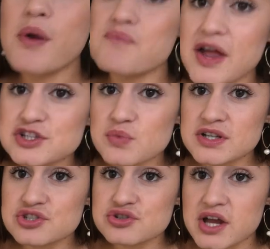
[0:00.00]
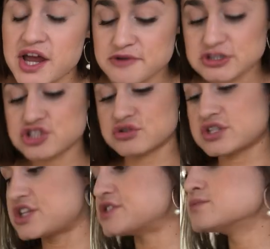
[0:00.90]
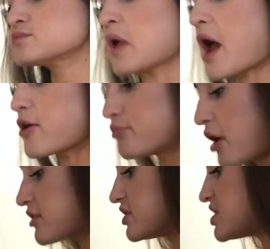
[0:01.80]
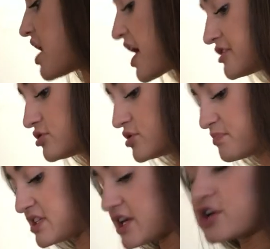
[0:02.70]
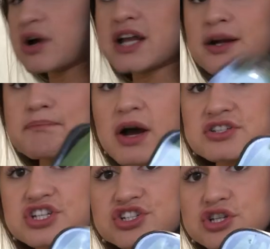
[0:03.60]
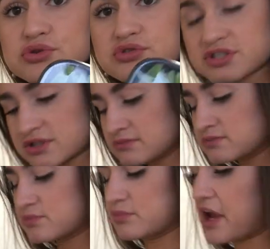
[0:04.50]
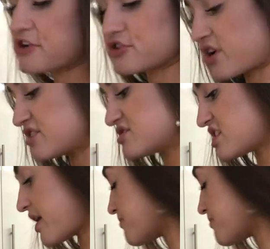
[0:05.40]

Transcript: That's one tray. We still need our broccoli and our sweet potato and our manjit toot. I don't know how you say that,